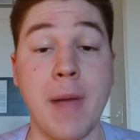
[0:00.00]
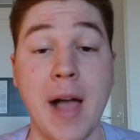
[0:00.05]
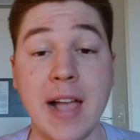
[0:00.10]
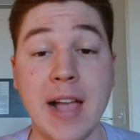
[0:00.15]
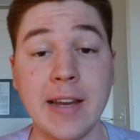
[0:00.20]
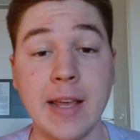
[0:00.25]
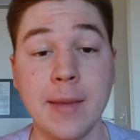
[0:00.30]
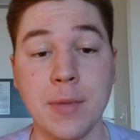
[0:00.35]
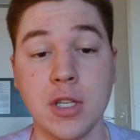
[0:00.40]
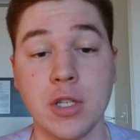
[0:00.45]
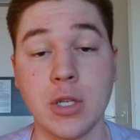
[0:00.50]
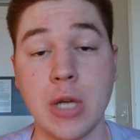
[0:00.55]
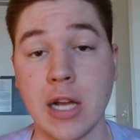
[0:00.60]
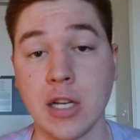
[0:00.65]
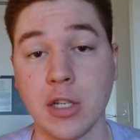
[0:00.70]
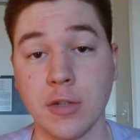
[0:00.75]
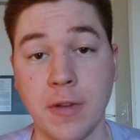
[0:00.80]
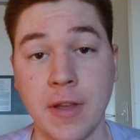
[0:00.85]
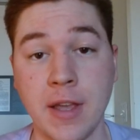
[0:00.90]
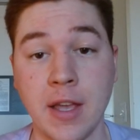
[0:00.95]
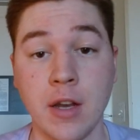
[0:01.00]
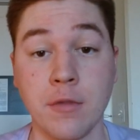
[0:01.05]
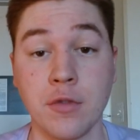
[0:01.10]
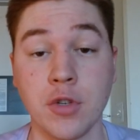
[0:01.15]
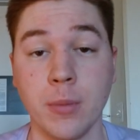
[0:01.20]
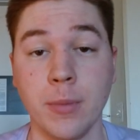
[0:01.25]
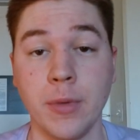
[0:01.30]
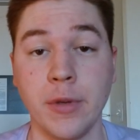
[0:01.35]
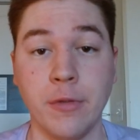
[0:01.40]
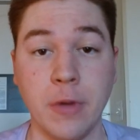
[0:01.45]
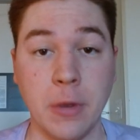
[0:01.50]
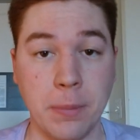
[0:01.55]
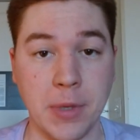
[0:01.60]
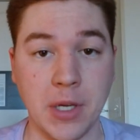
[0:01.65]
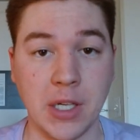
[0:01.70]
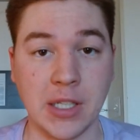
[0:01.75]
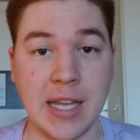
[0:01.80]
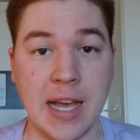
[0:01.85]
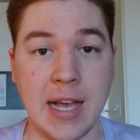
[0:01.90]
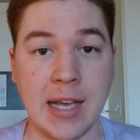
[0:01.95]
My name is Josh Fan of
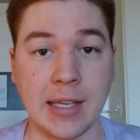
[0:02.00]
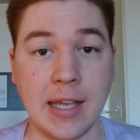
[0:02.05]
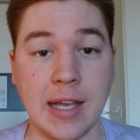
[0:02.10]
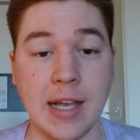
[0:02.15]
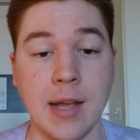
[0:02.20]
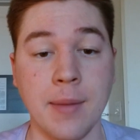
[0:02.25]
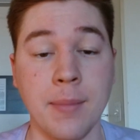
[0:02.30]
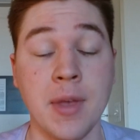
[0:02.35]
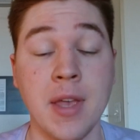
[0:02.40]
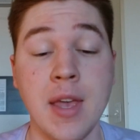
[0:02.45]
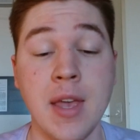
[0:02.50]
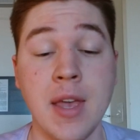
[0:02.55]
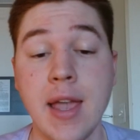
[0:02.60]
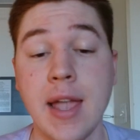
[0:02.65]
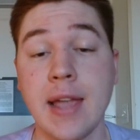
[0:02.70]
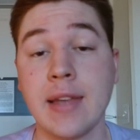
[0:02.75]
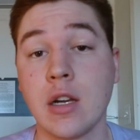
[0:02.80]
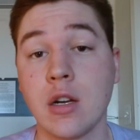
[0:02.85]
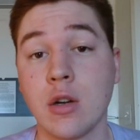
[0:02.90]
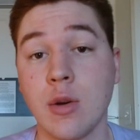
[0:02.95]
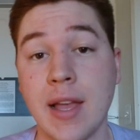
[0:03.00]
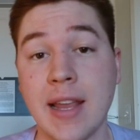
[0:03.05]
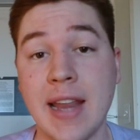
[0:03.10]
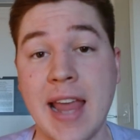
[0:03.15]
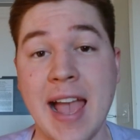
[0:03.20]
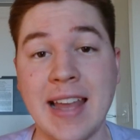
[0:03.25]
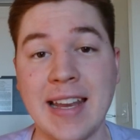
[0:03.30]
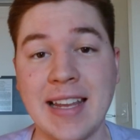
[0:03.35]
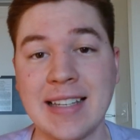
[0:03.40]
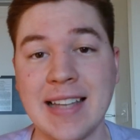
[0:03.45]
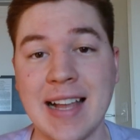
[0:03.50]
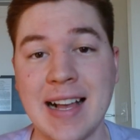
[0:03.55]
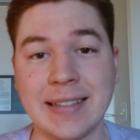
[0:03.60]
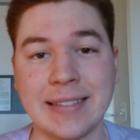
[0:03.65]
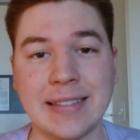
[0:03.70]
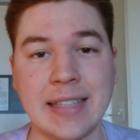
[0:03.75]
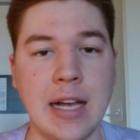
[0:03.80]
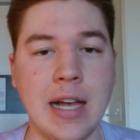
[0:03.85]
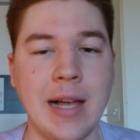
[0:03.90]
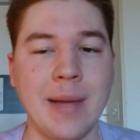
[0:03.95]
showmefootball.com and
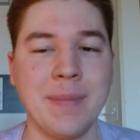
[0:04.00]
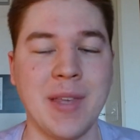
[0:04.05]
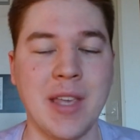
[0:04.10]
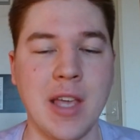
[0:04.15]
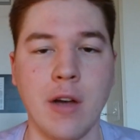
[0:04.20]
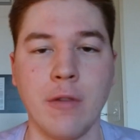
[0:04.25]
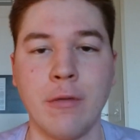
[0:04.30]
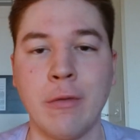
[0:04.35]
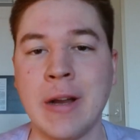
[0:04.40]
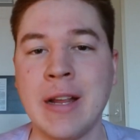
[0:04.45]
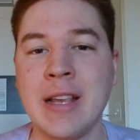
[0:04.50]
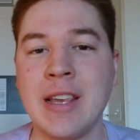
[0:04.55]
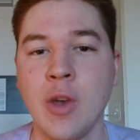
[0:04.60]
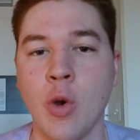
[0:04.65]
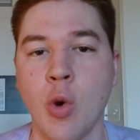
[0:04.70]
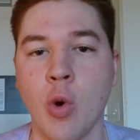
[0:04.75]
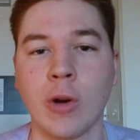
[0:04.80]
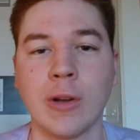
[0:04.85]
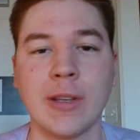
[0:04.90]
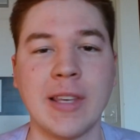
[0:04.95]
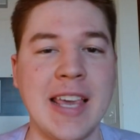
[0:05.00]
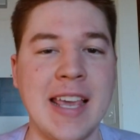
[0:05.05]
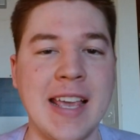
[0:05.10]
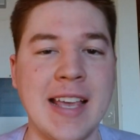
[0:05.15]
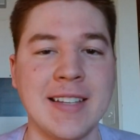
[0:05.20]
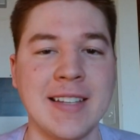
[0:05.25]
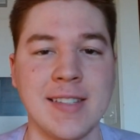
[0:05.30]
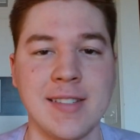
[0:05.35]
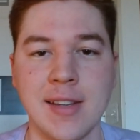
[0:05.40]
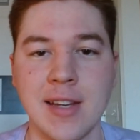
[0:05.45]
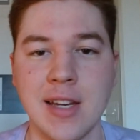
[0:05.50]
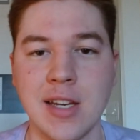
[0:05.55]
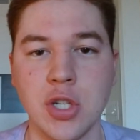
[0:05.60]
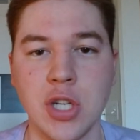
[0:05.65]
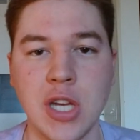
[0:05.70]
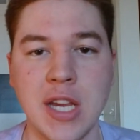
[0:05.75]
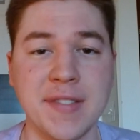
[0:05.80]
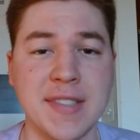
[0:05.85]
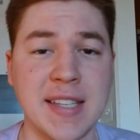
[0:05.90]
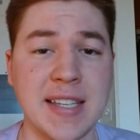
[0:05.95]
arrowheadaddict.com, covering your Kansas City
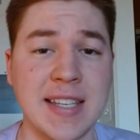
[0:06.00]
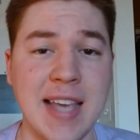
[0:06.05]
Chiefs.